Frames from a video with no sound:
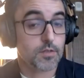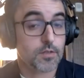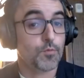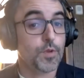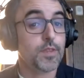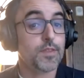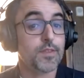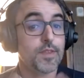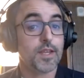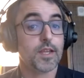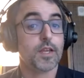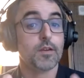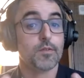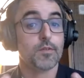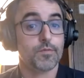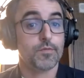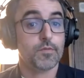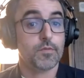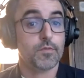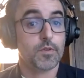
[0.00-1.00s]
We think of
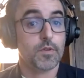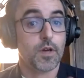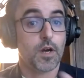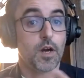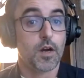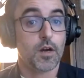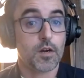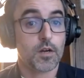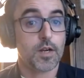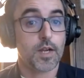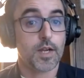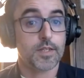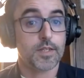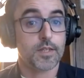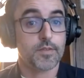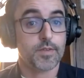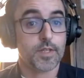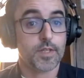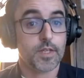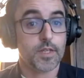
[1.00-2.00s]
our
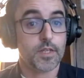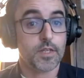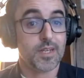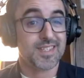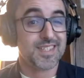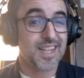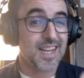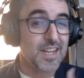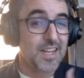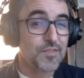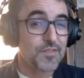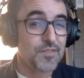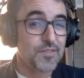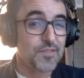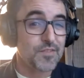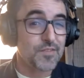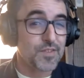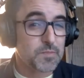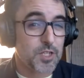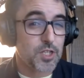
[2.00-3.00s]
activity as kind of
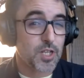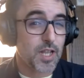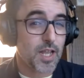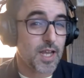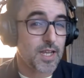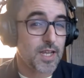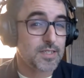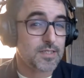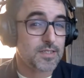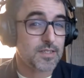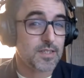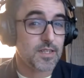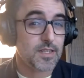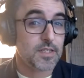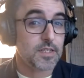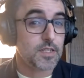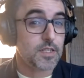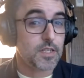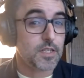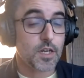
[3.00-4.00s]
a specialized
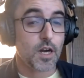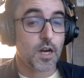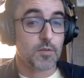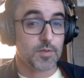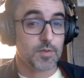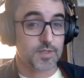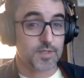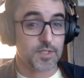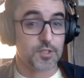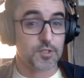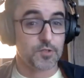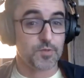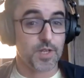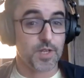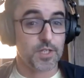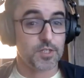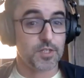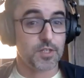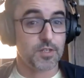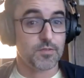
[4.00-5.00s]
e-commerce
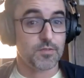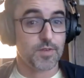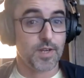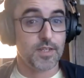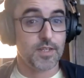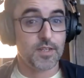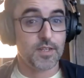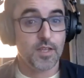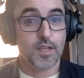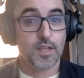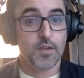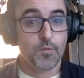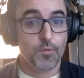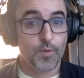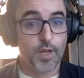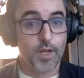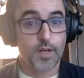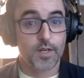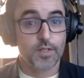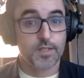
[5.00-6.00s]
situation, right?
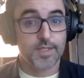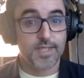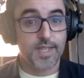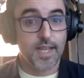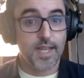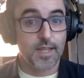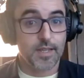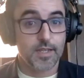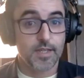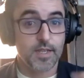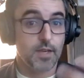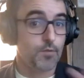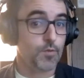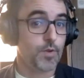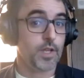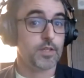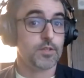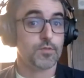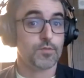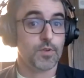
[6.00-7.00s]
We are selling a
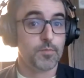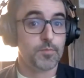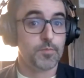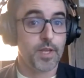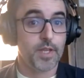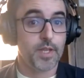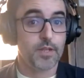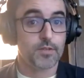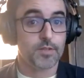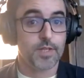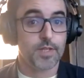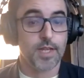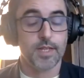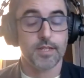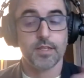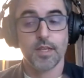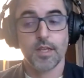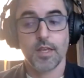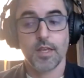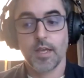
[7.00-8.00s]
way to repay your debt.
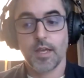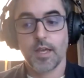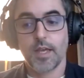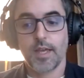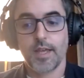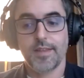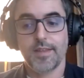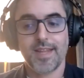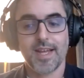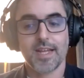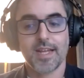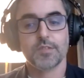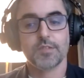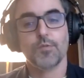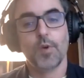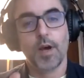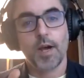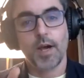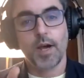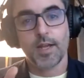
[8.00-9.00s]
And that's
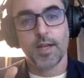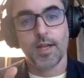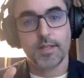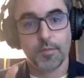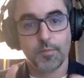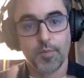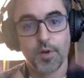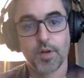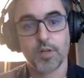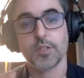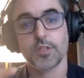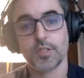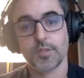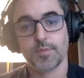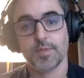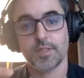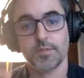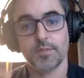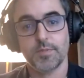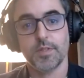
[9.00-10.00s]
why the partnership
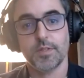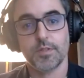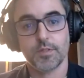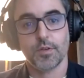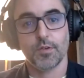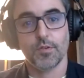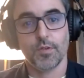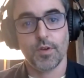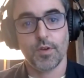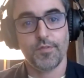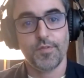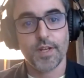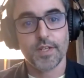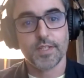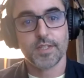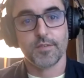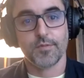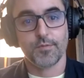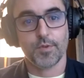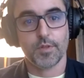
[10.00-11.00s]
has been so
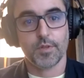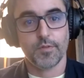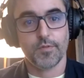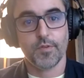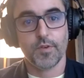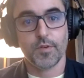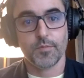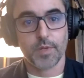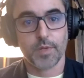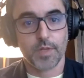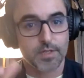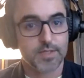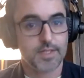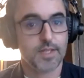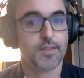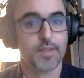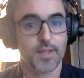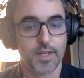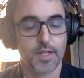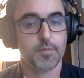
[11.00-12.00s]
effective with Affirm, because they
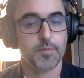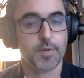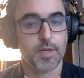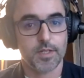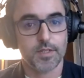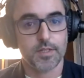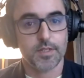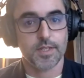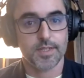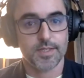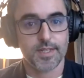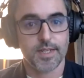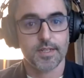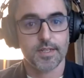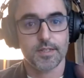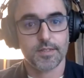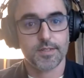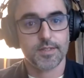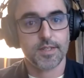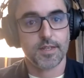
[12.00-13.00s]
think about it in exactly
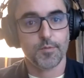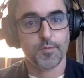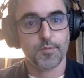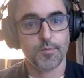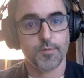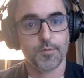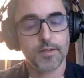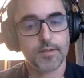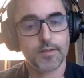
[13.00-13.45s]
the same way.